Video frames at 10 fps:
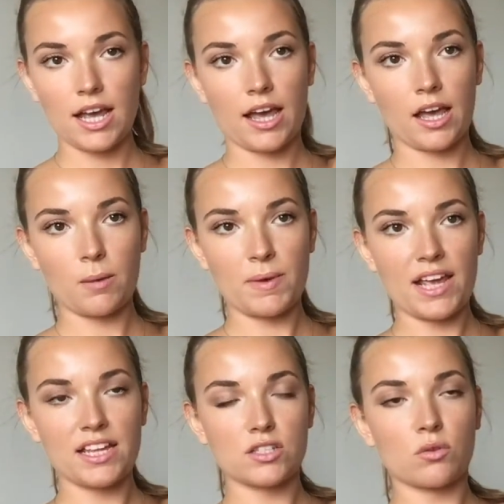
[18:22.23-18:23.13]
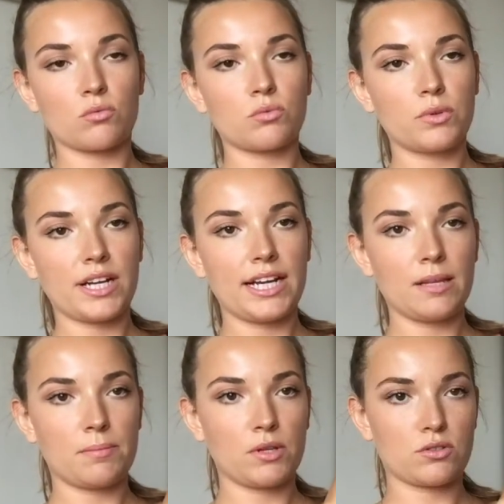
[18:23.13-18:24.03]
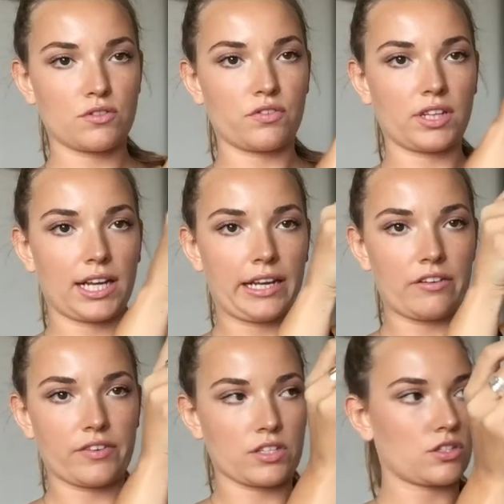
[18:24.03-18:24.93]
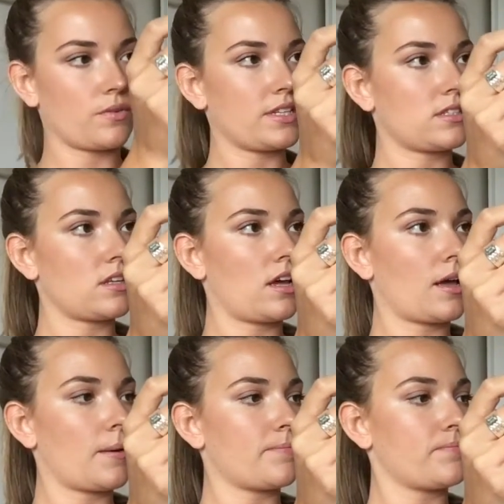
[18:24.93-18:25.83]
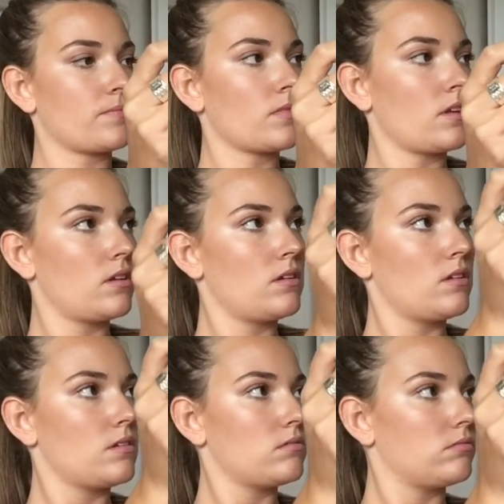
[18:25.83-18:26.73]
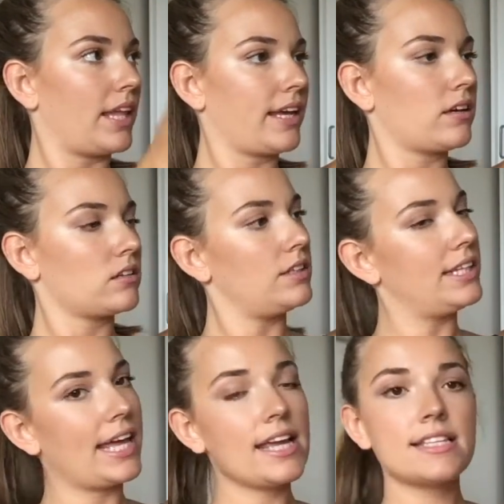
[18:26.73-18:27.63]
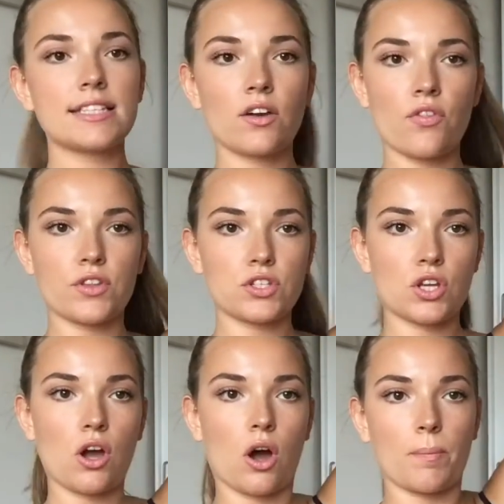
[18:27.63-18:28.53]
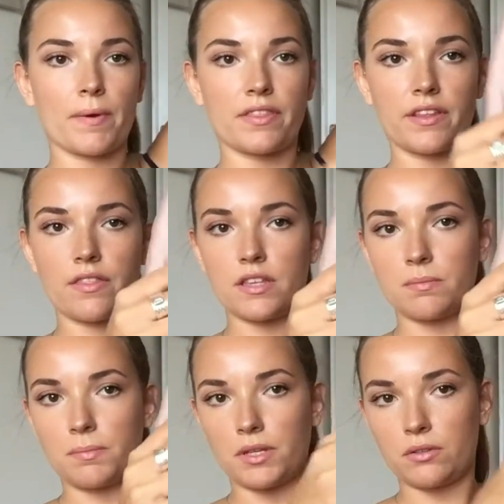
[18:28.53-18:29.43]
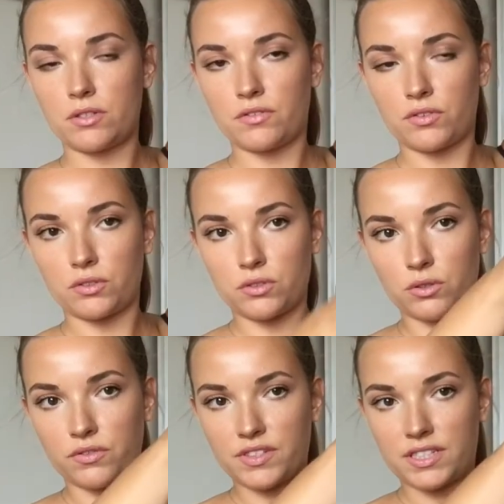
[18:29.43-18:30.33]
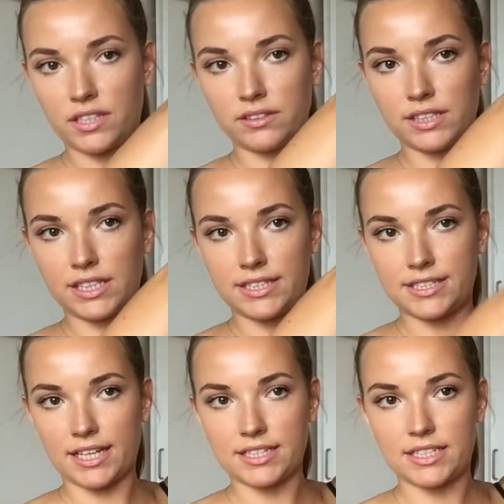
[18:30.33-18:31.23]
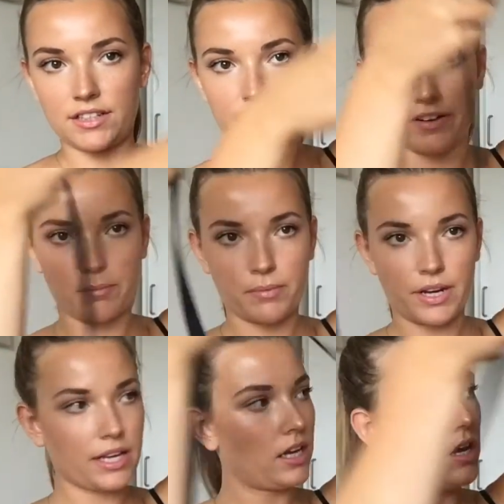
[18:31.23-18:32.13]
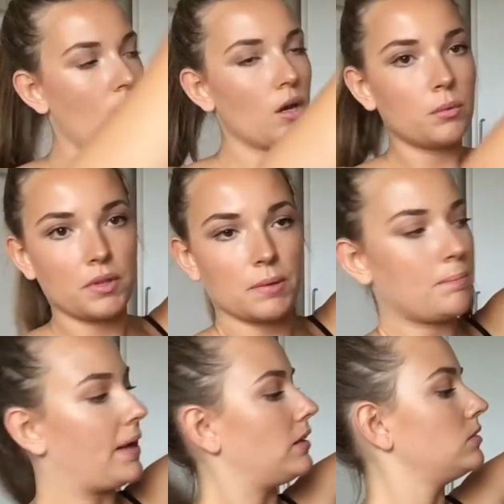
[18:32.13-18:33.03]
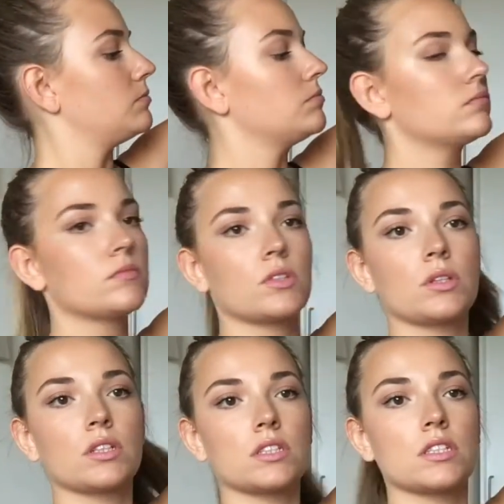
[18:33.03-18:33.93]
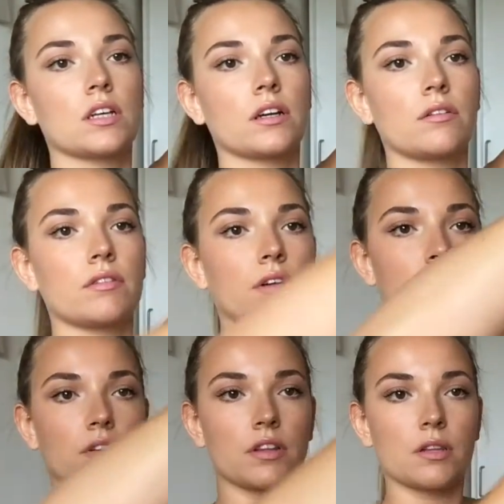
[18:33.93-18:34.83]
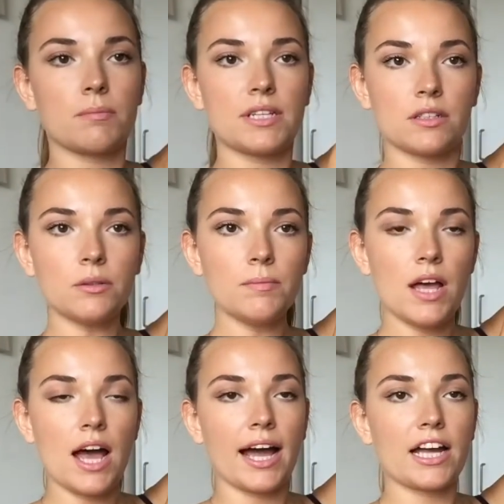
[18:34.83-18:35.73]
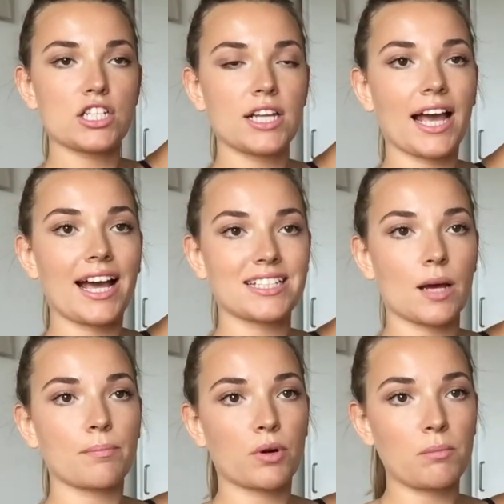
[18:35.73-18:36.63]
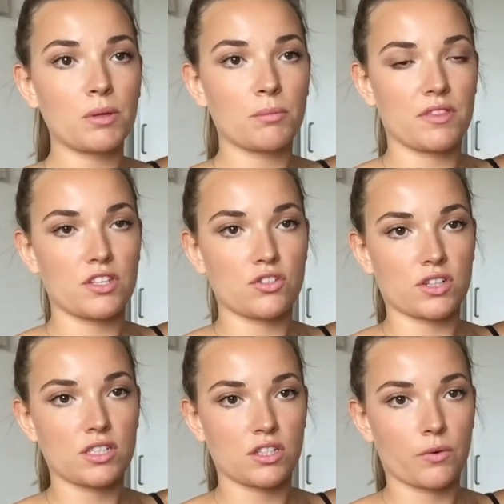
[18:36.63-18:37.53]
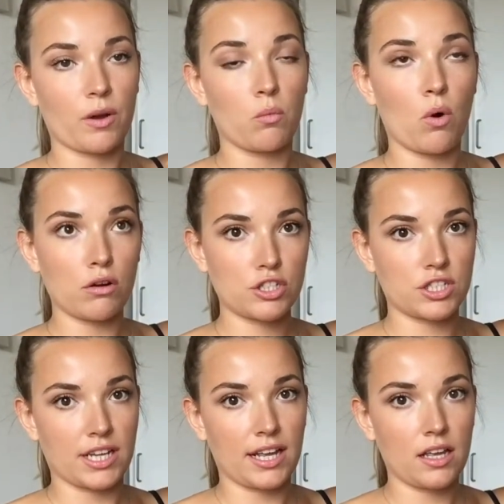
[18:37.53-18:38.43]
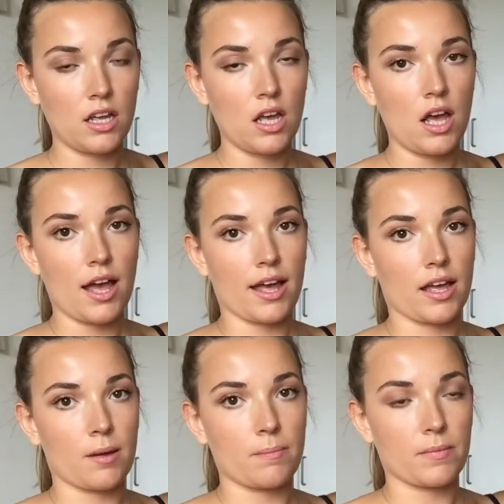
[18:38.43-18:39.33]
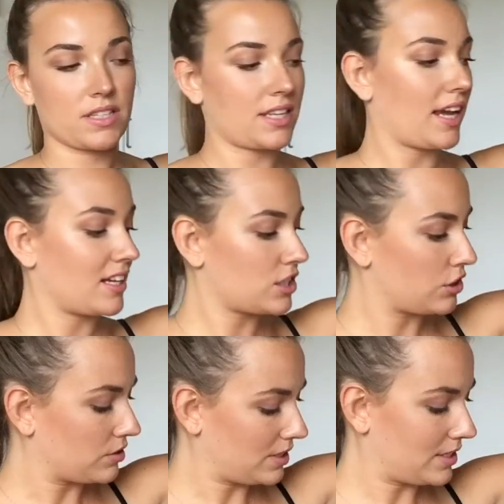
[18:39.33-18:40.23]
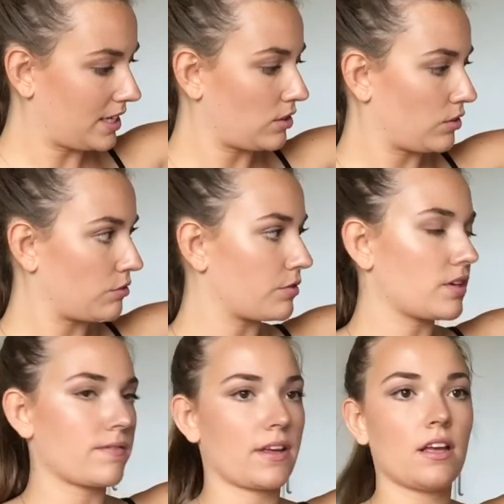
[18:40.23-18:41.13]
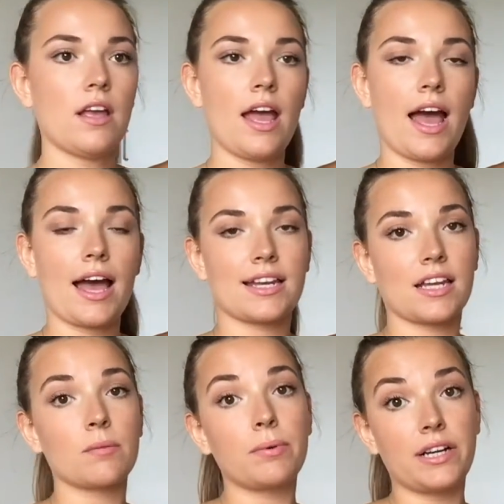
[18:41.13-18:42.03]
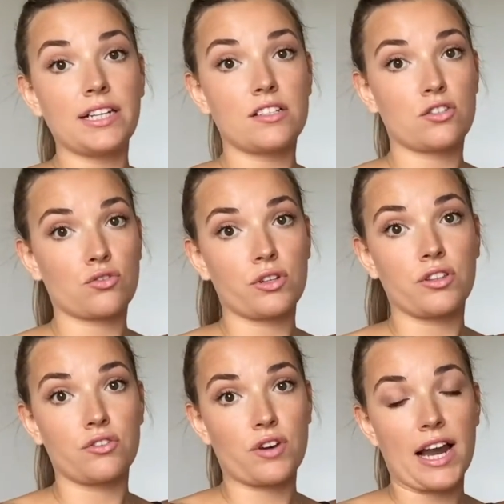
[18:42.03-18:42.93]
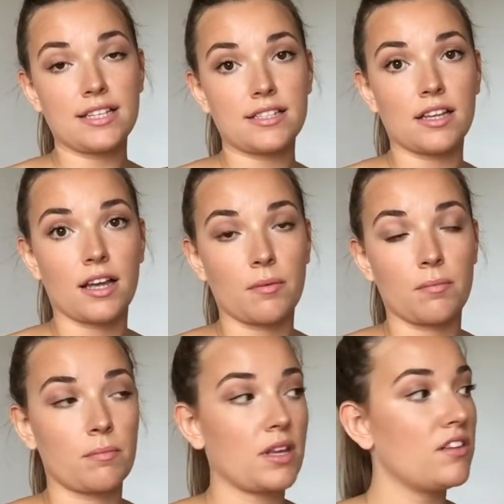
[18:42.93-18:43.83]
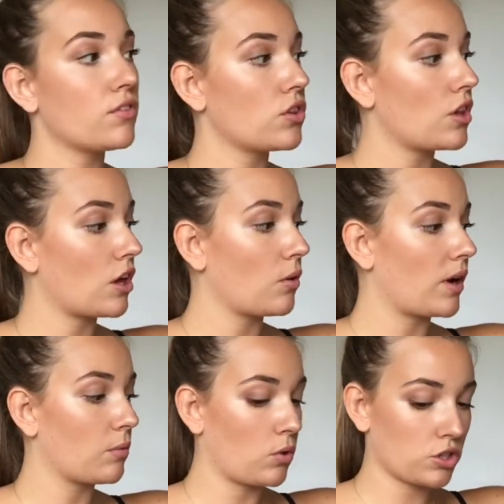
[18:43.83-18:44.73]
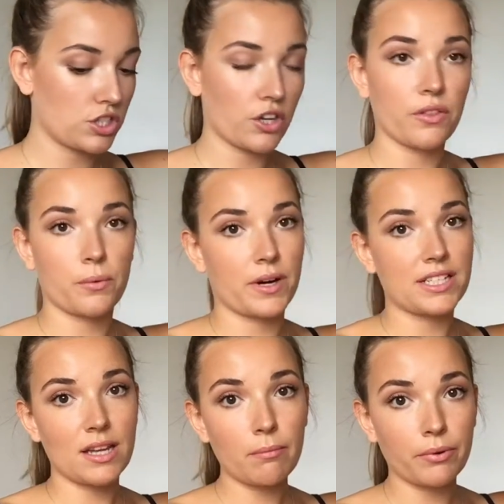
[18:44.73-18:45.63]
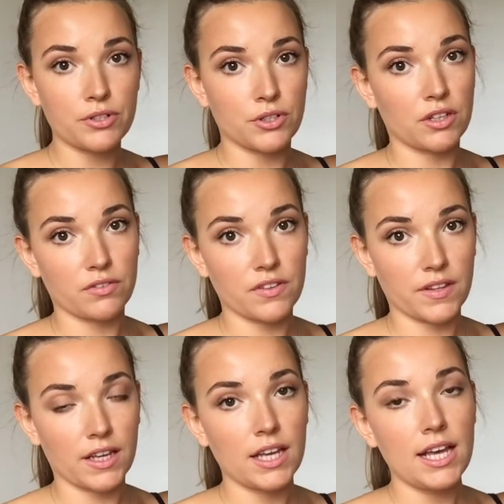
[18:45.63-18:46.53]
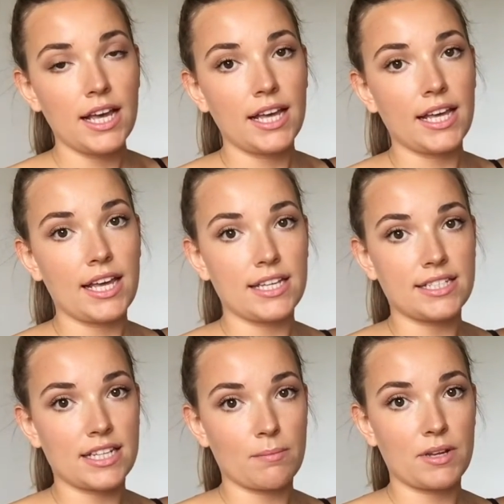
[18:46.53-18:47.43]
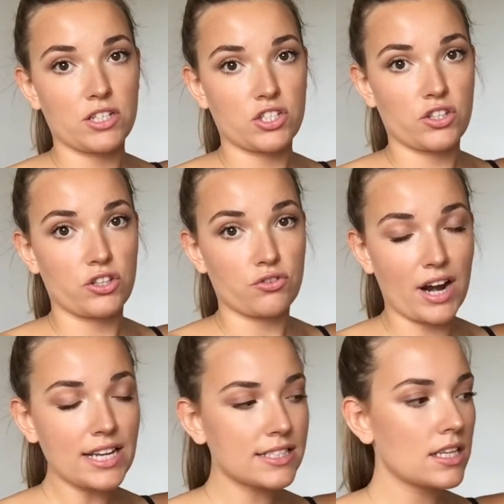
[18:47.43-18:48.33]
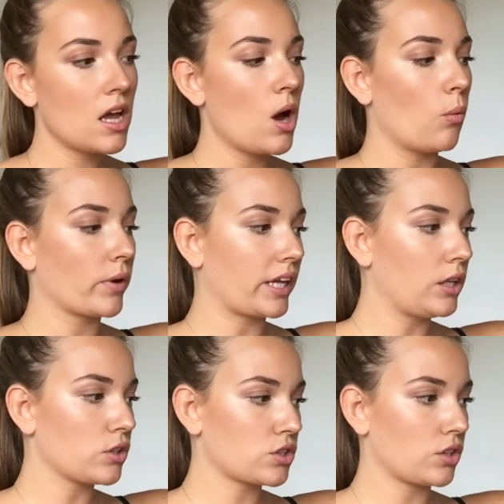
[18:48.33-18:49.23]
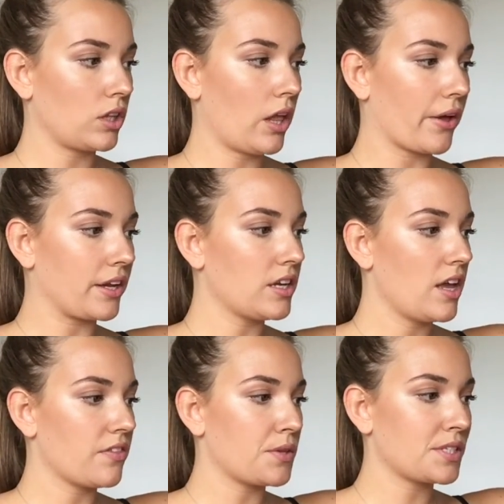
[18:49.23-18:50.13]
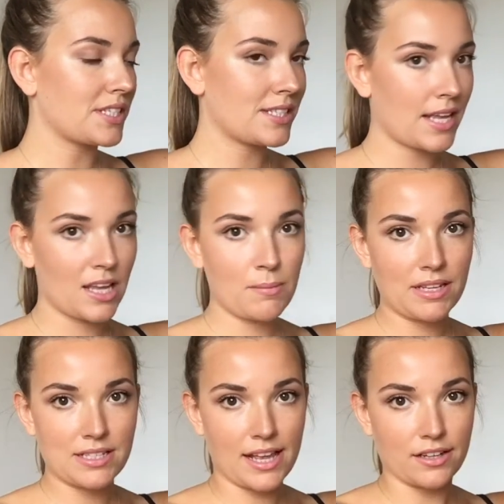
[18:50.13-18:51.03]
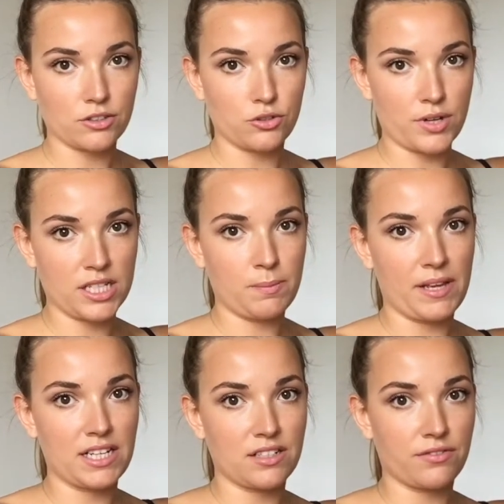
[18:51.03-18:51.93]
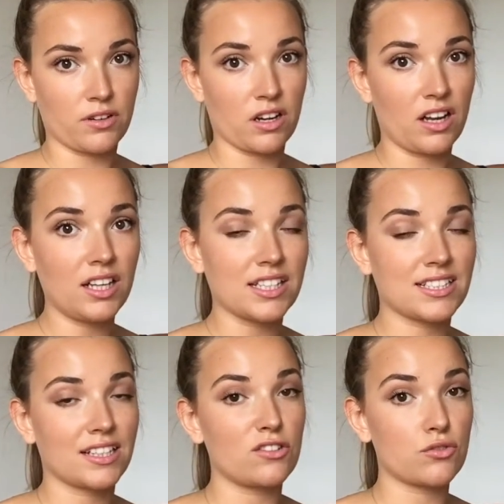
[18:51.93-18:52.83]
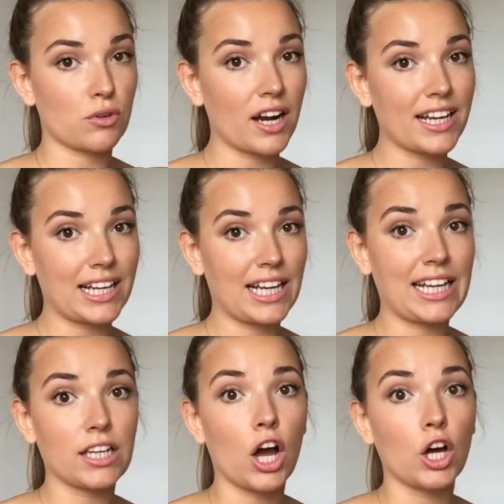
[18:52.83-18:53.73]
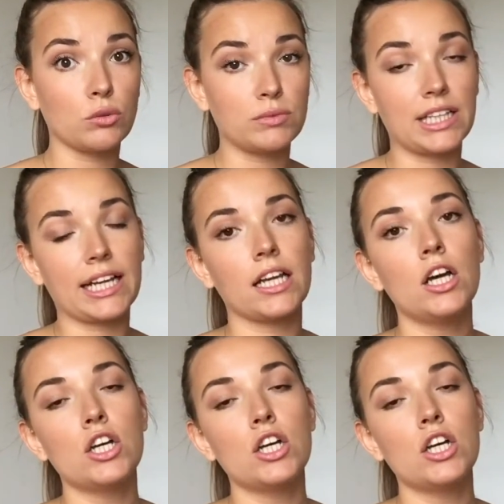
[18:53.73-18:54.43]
It's really beautiful. I love it. So it's like lacy on the top, and then this beautiful sort of silky satiny fabric with a belt you can tie around the middle. I actually had a problem with this dress though. I washed it because I actually got a stain on the front of it, and it completely destroyed the dress. Even though I washed it on the right temperature and everything, it damaged the dress. When I looked online, the same exact dress but in a different colour said dry clean only.